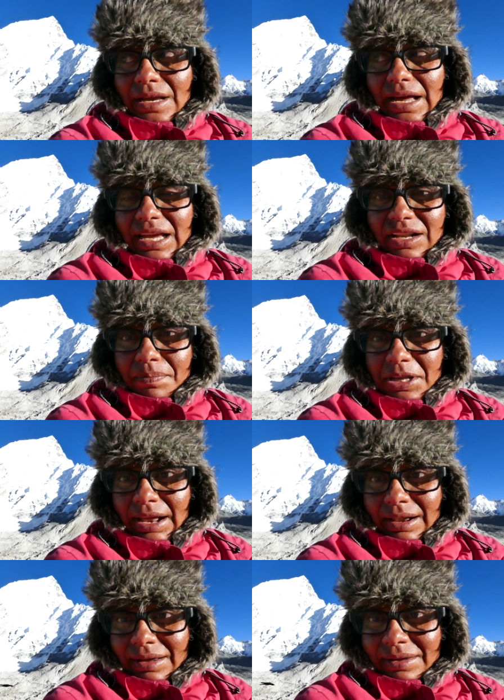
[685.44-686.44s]
I end up
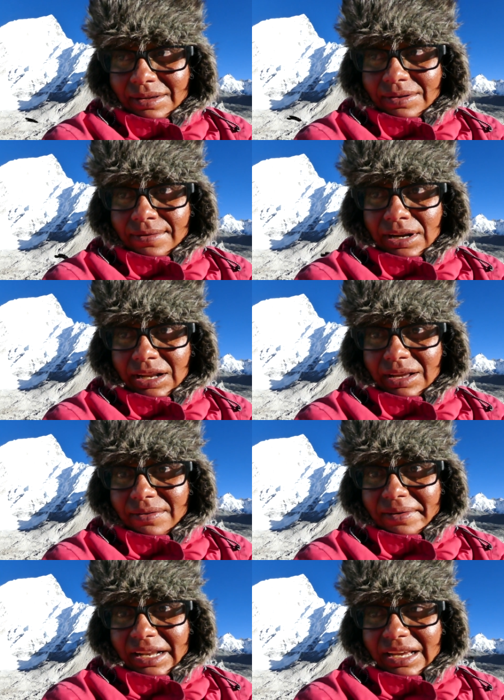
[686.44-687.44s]
dead. Really,
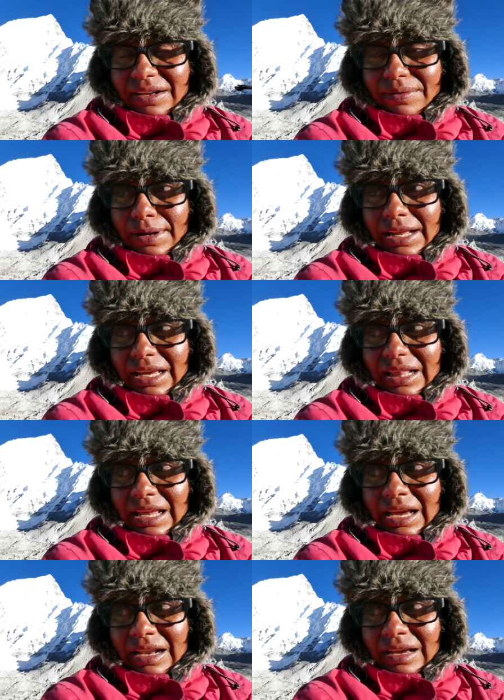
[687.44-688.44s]
really, really
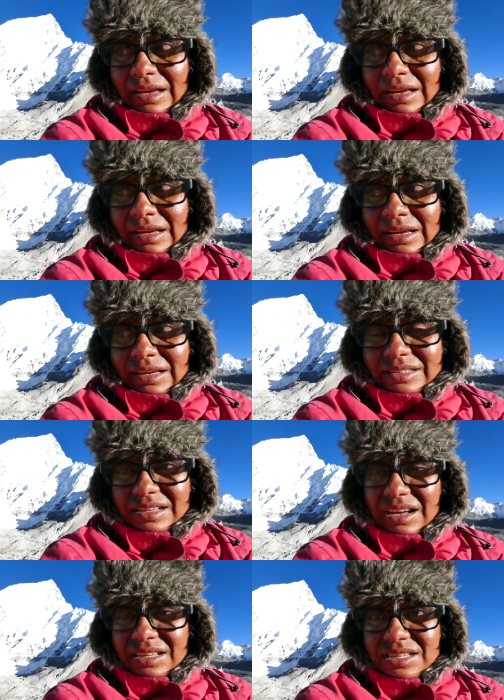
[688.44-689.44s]
dead. It's
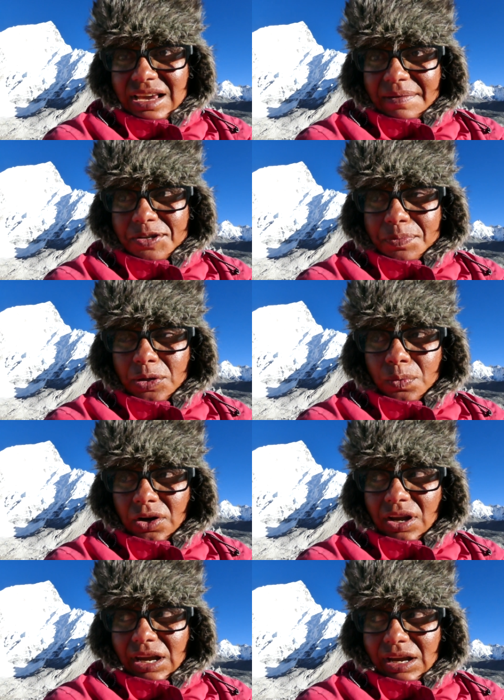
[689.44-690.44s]
not the same to be
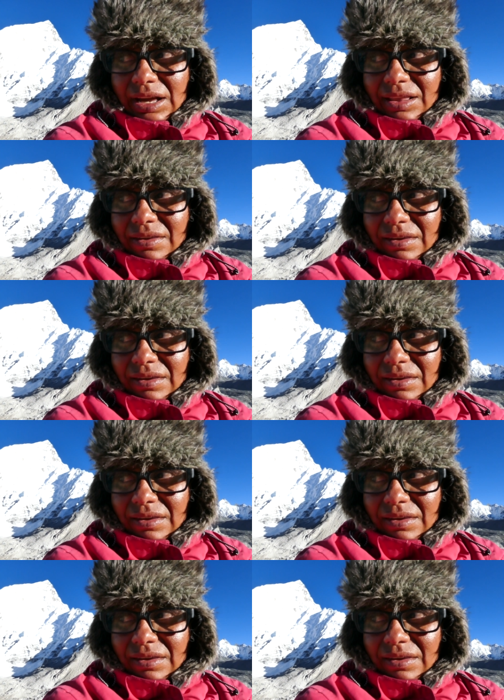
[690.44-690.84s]
walking at